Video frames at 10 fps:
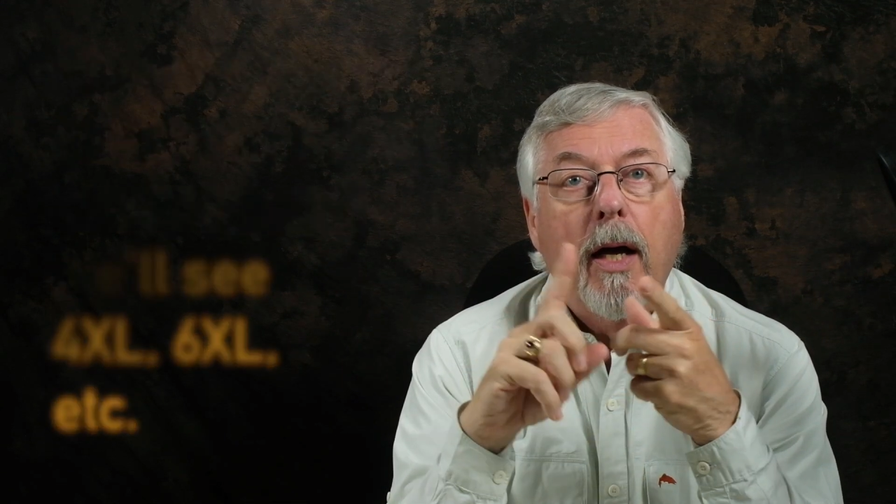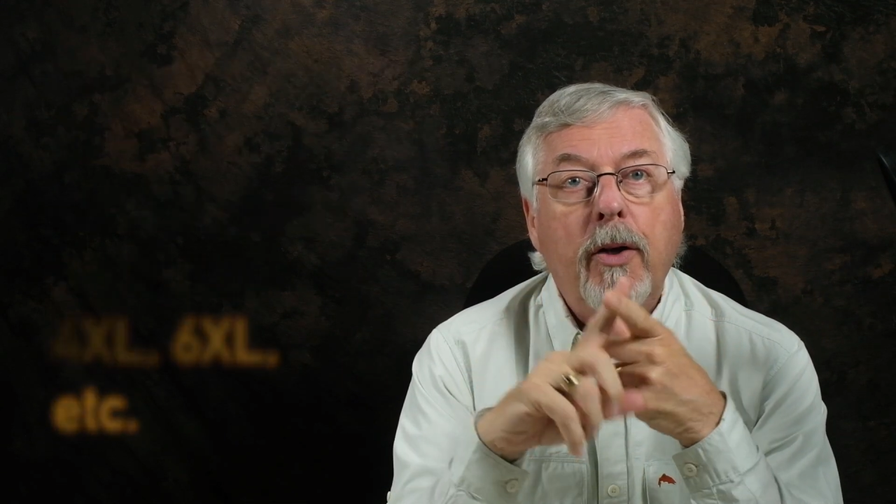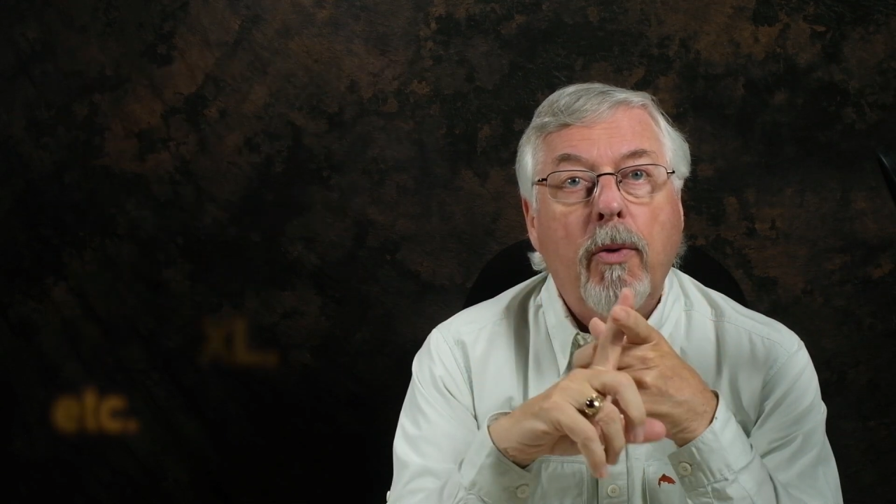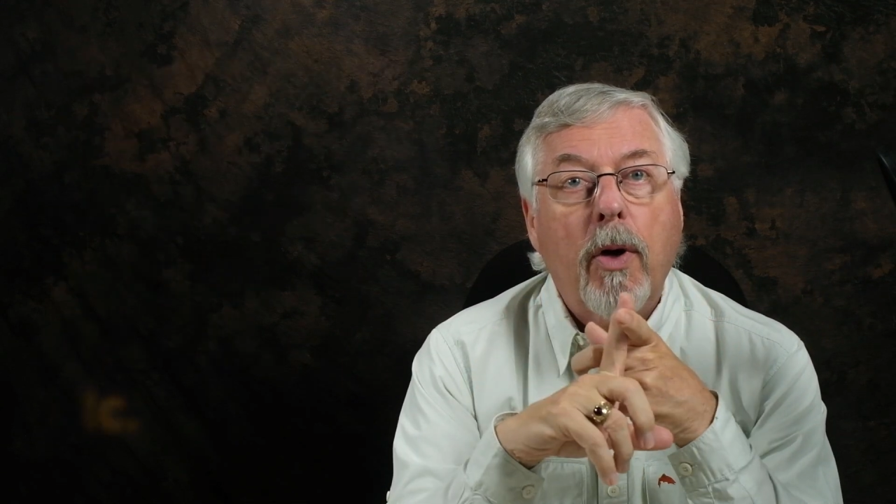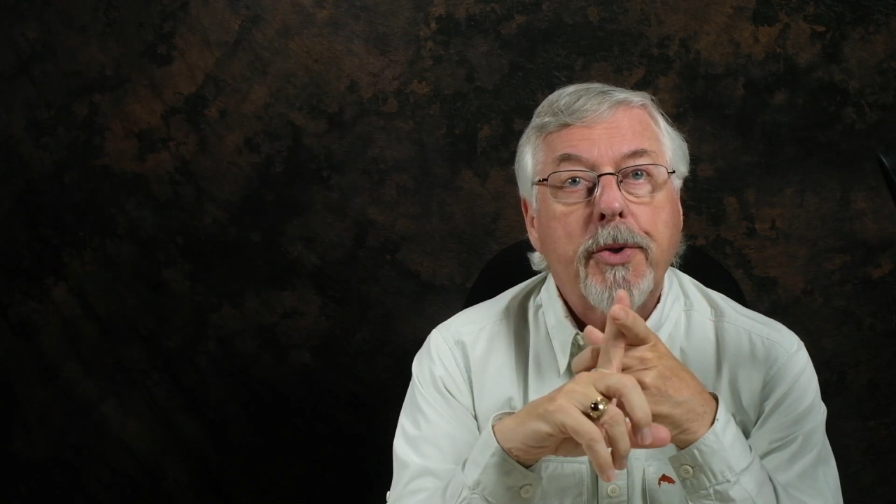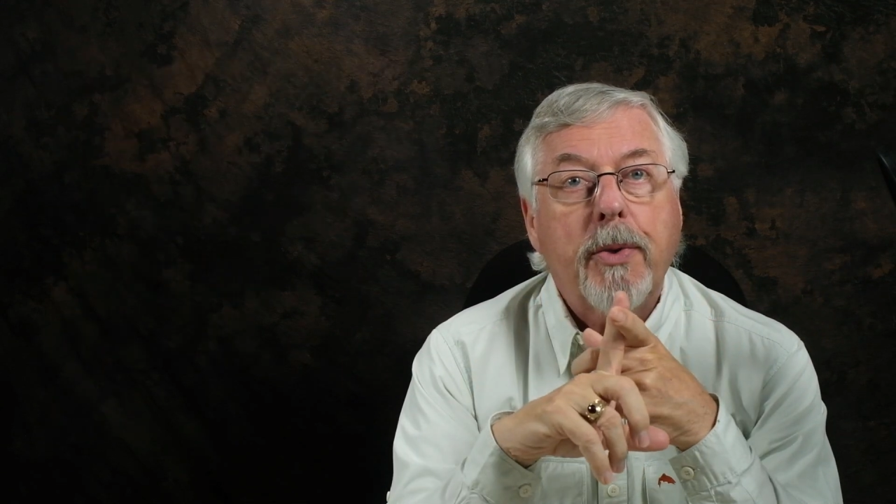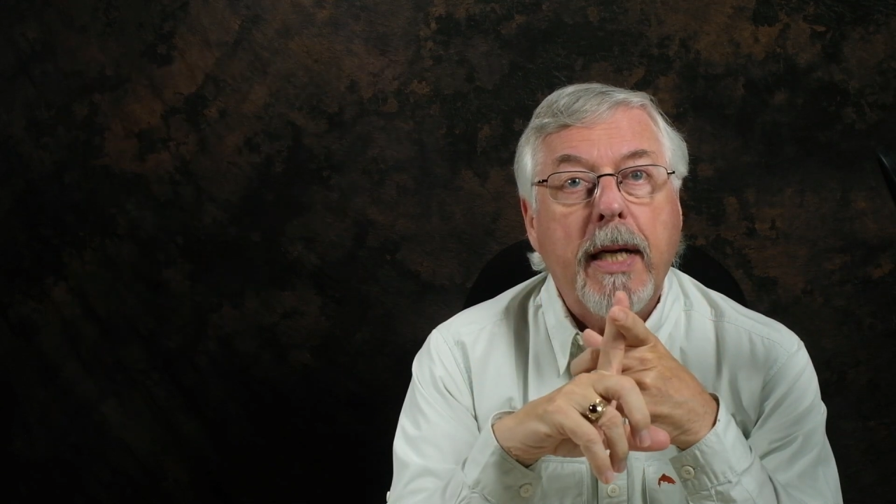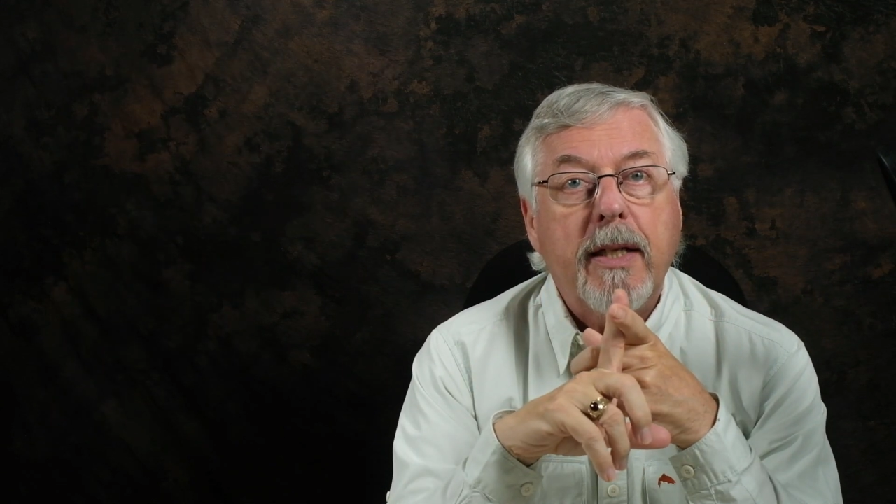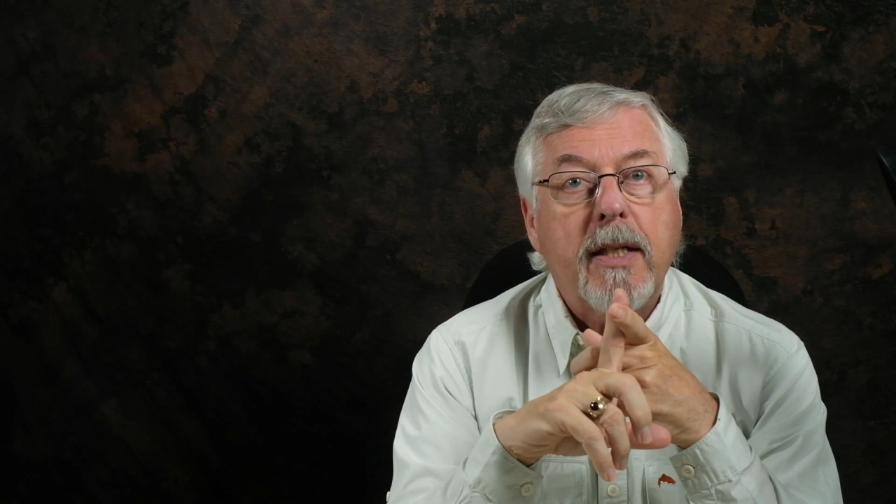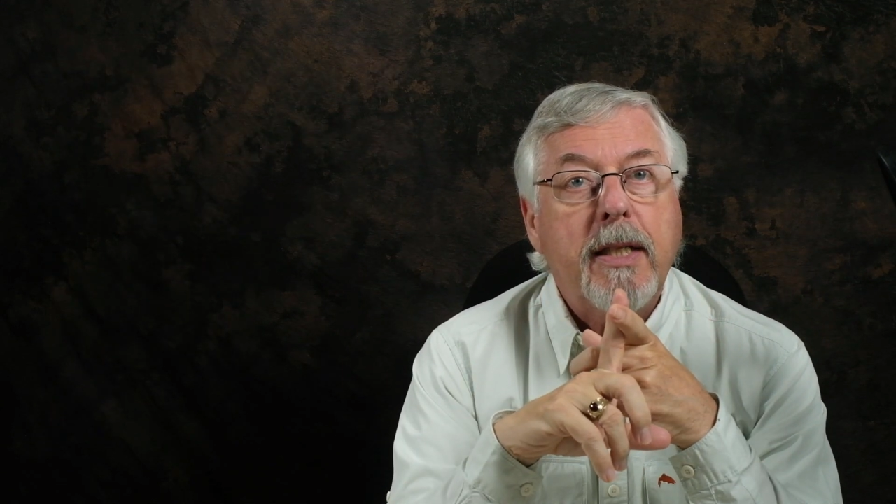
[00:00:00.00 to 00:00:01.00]
You also
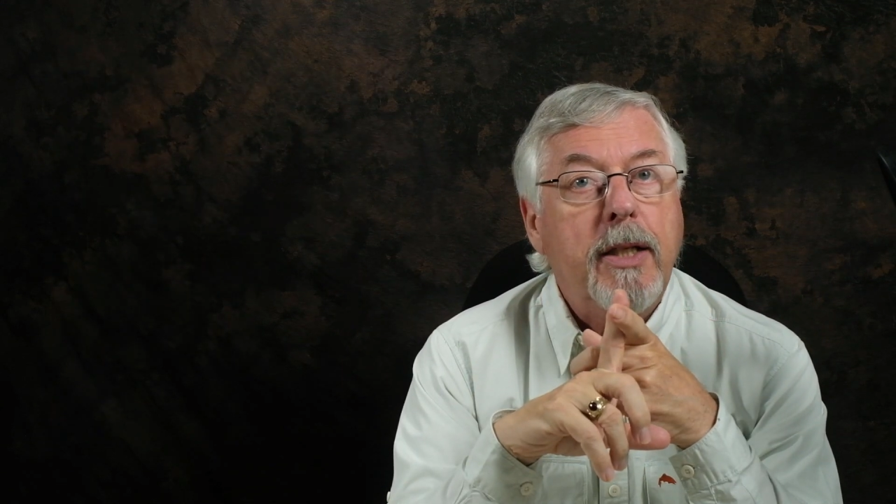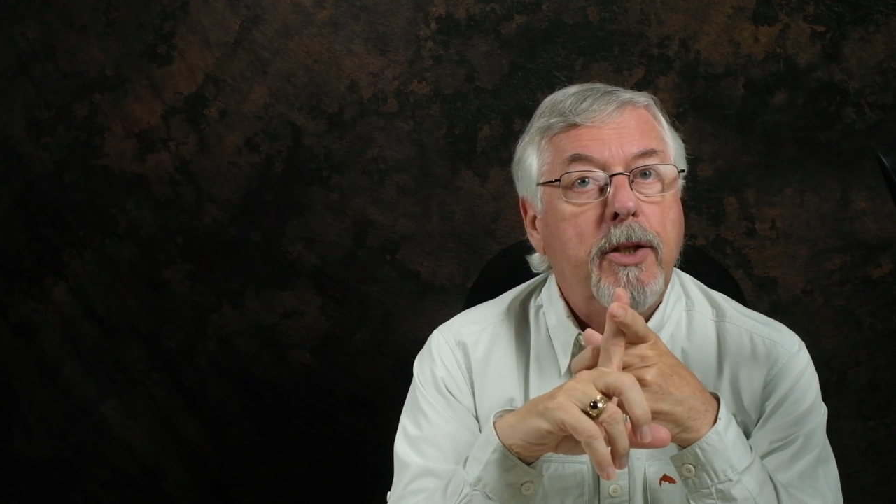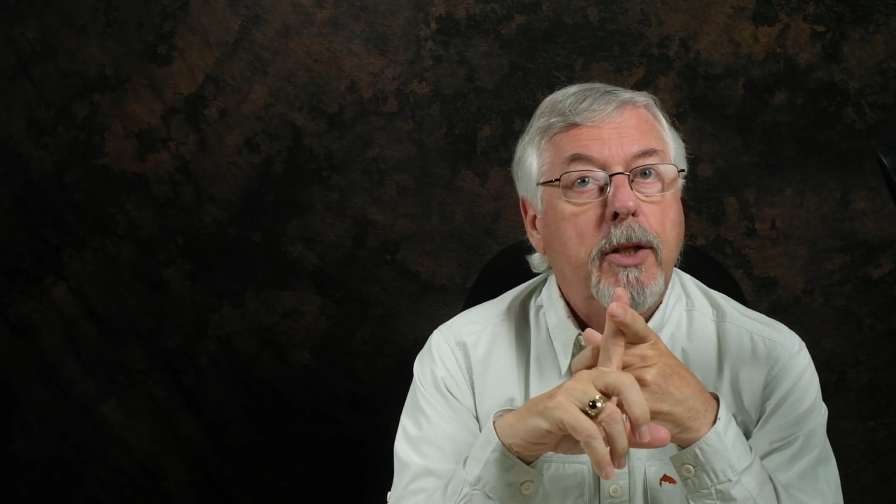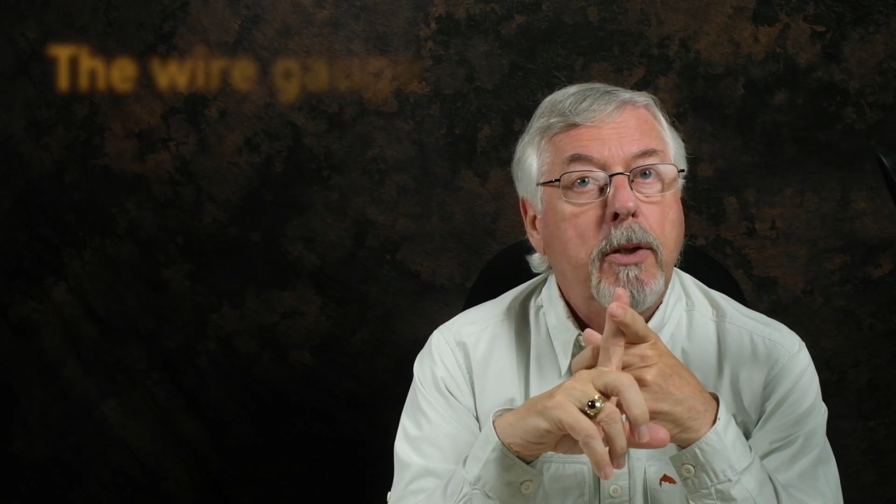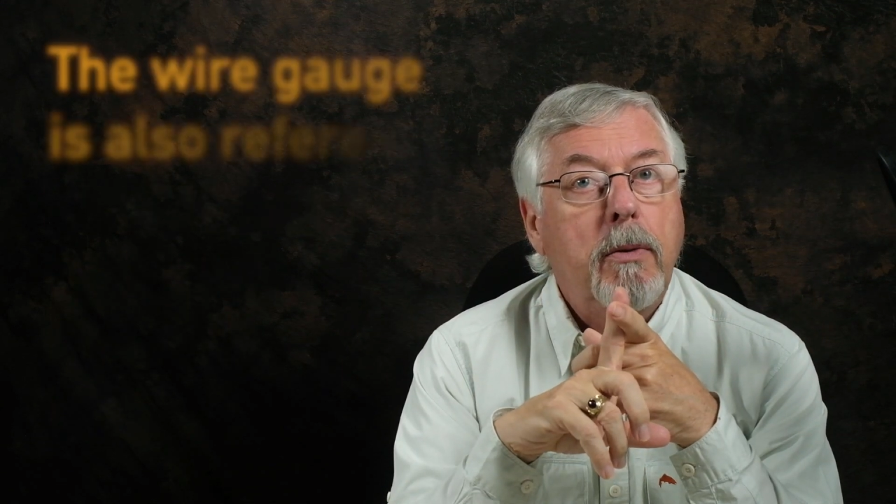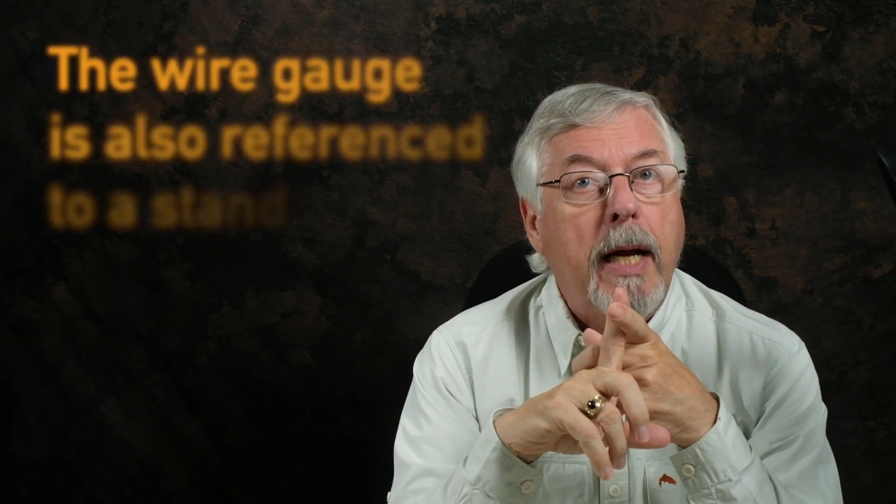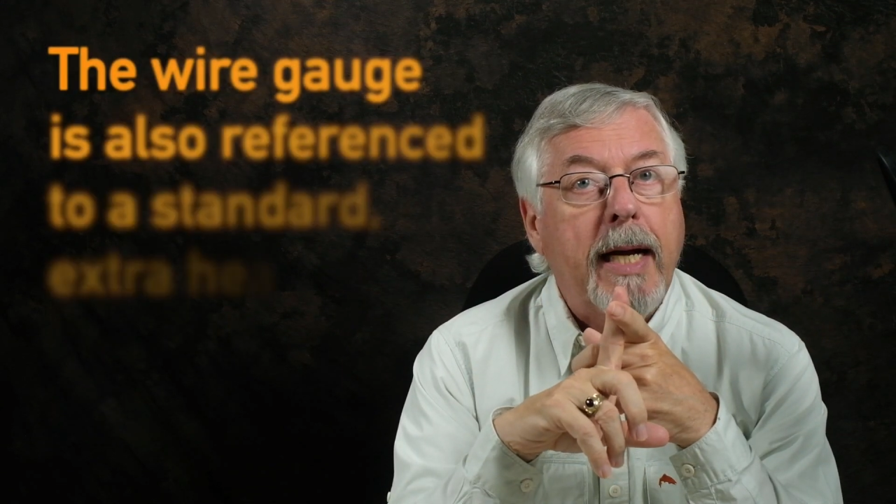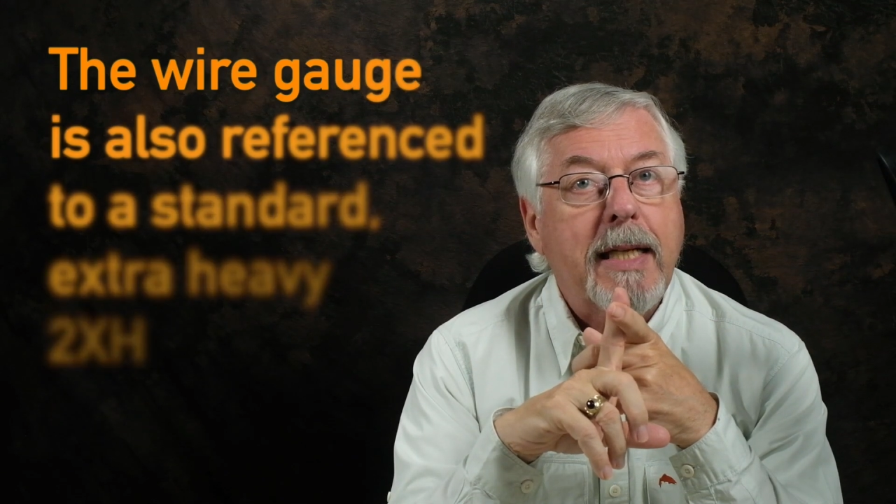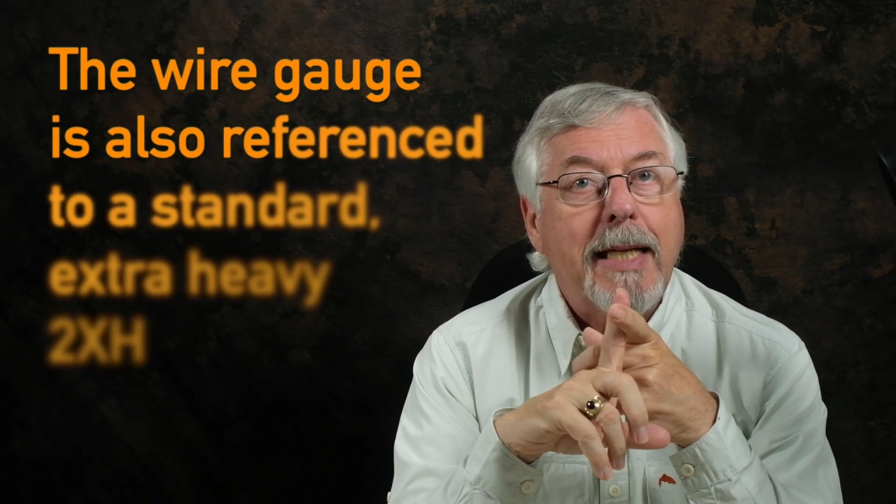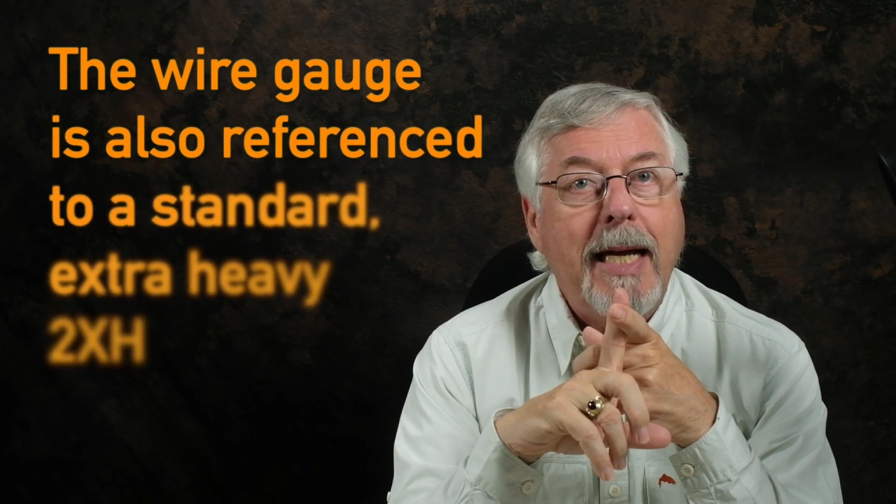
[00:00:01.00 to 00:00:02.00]
get to see
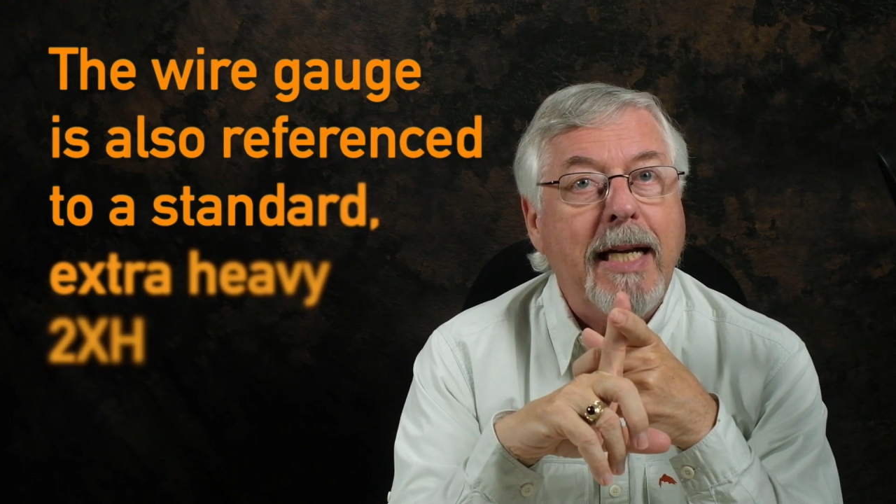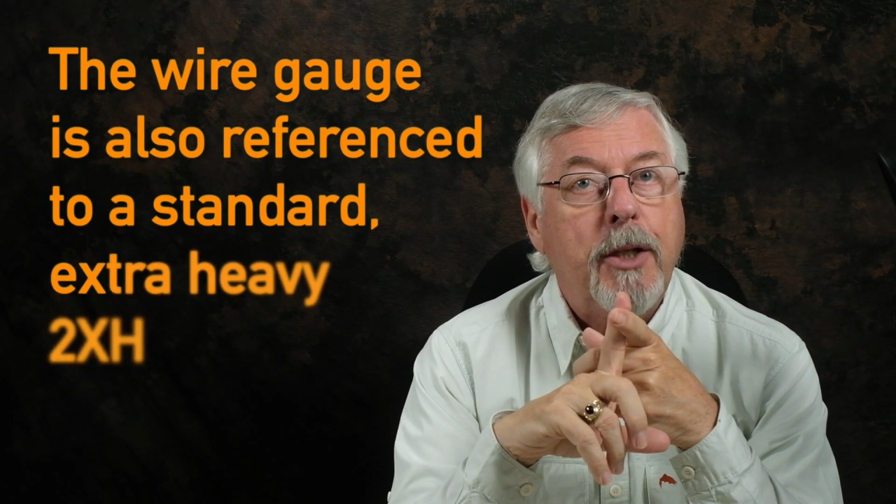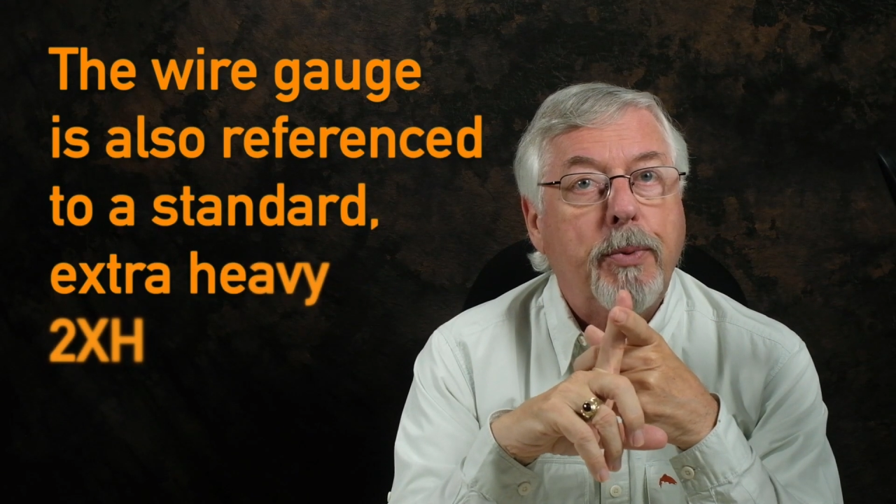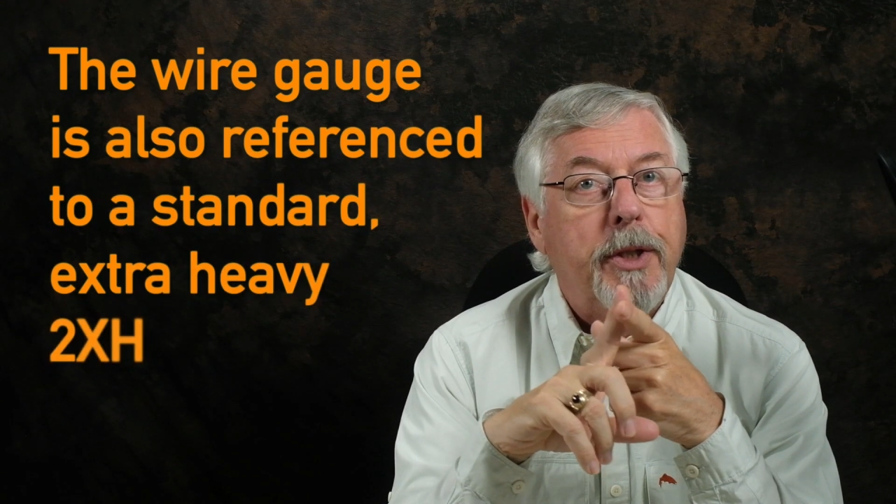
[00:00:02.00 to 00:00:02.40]
2XH,